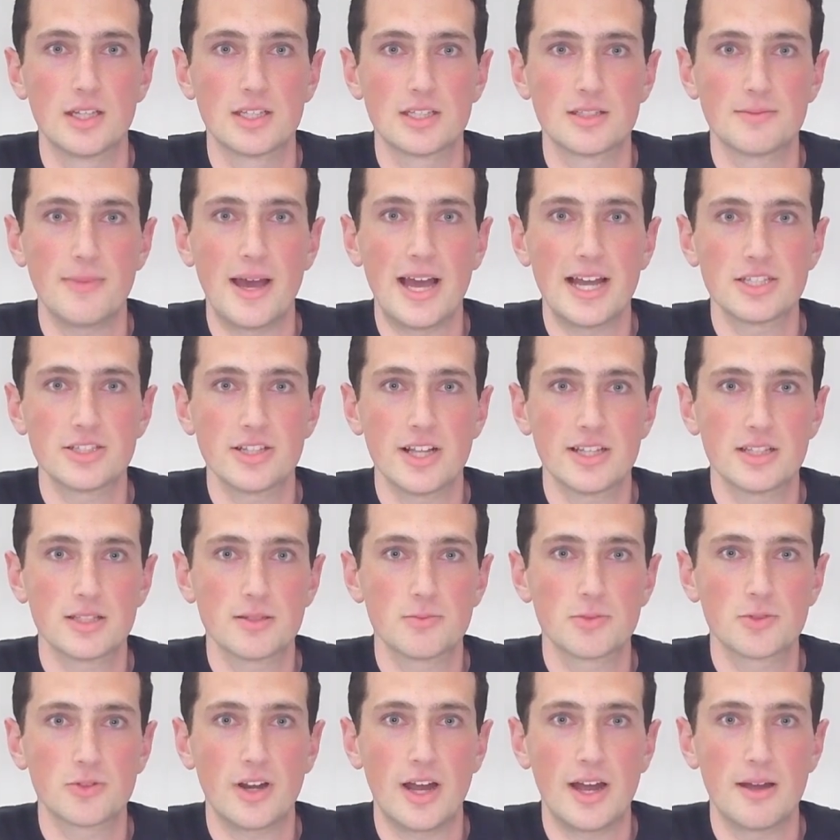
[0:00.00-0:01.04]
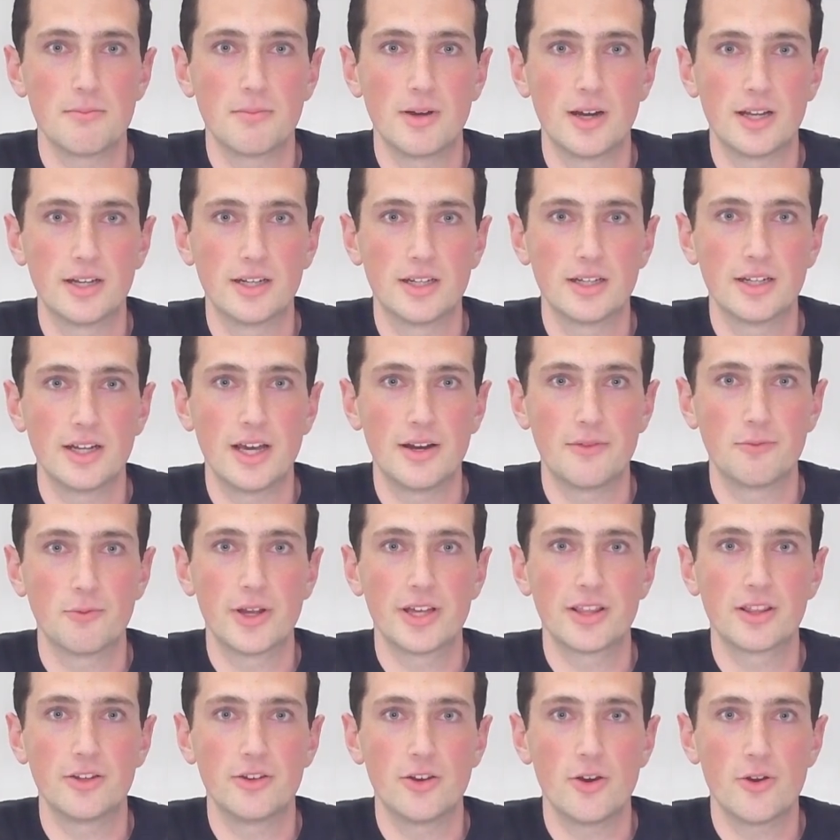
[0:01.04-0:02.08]
Smash that subscribe button and
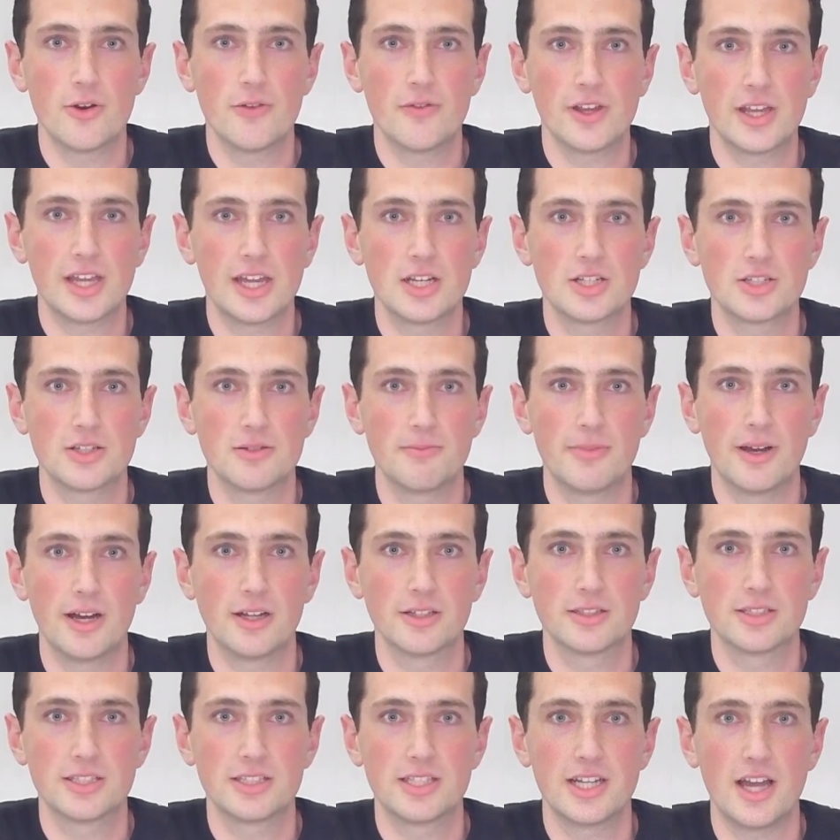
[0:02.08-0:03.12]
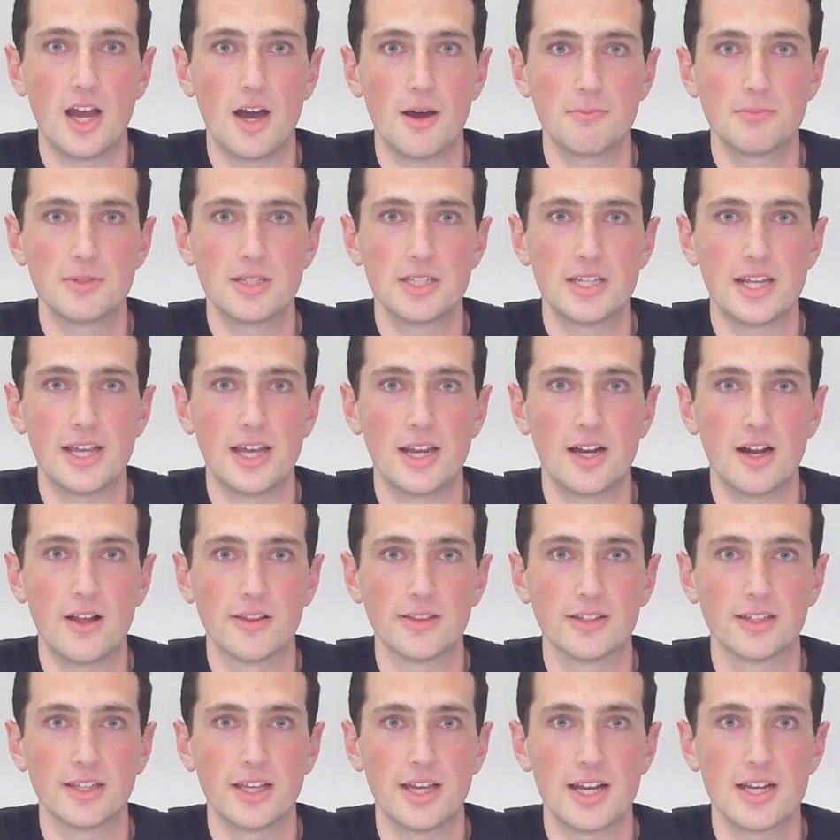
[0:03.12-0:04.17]
ring the notification bell to stay up to date
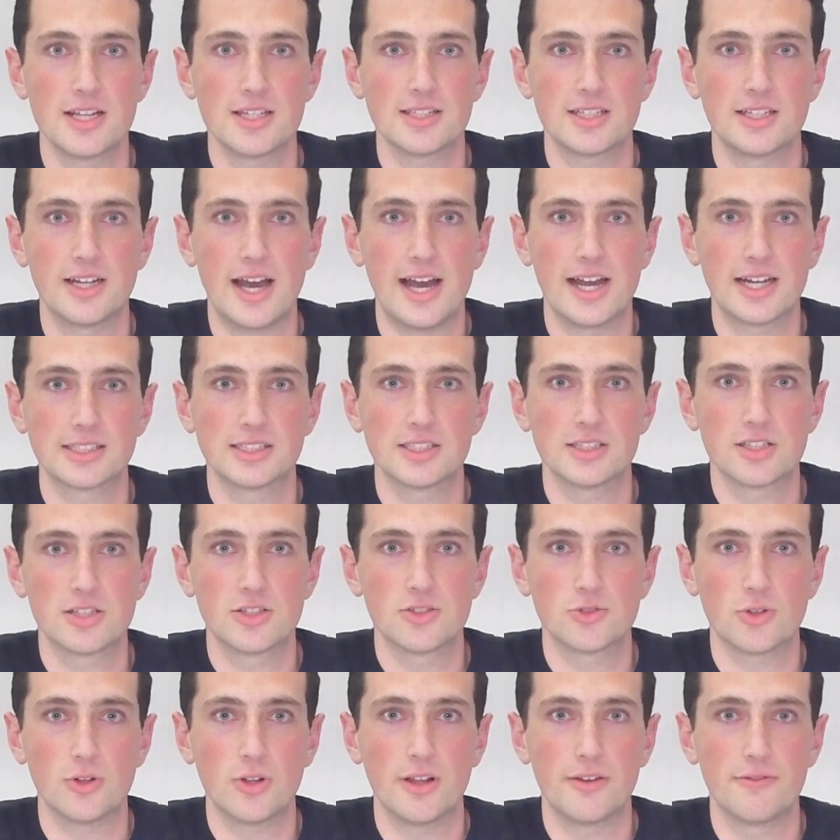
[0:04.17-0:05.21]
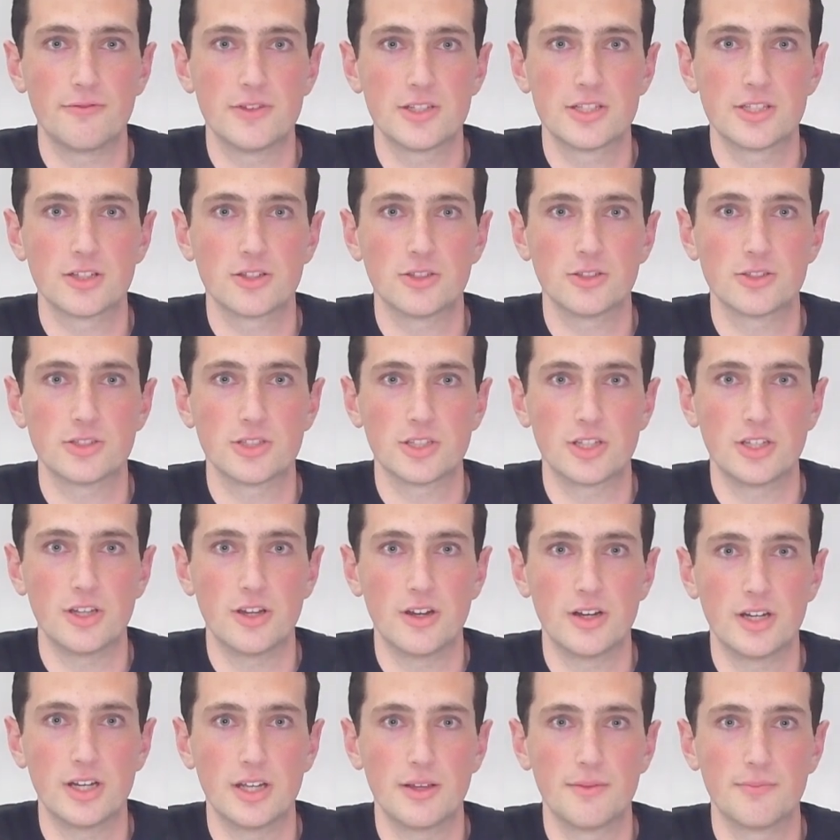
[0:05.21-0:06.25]
on the latest in access control and physical
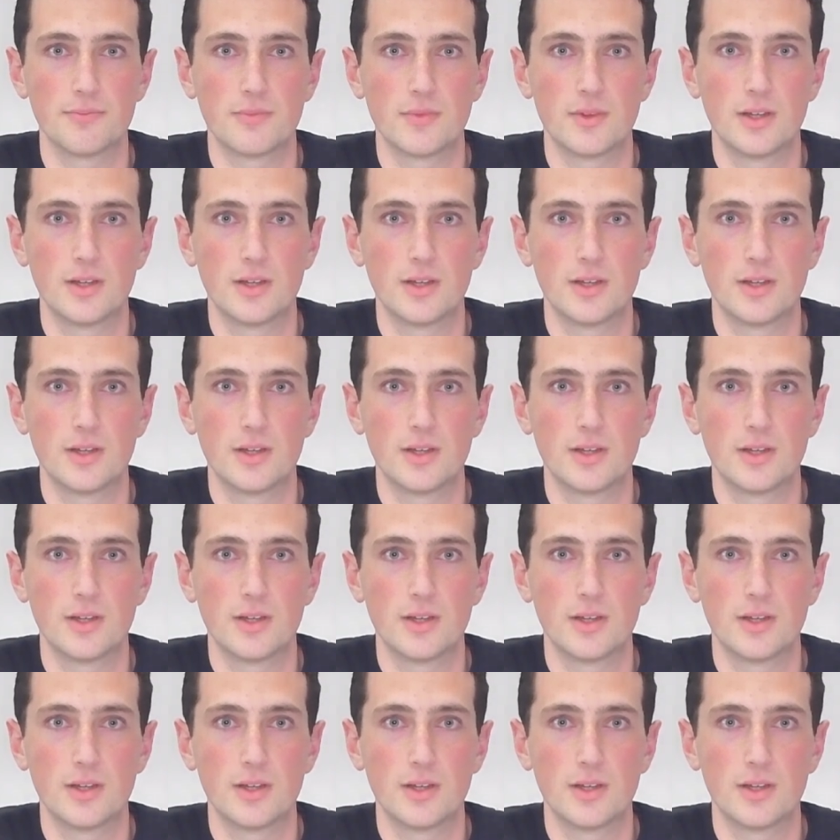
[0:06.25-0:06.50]
security.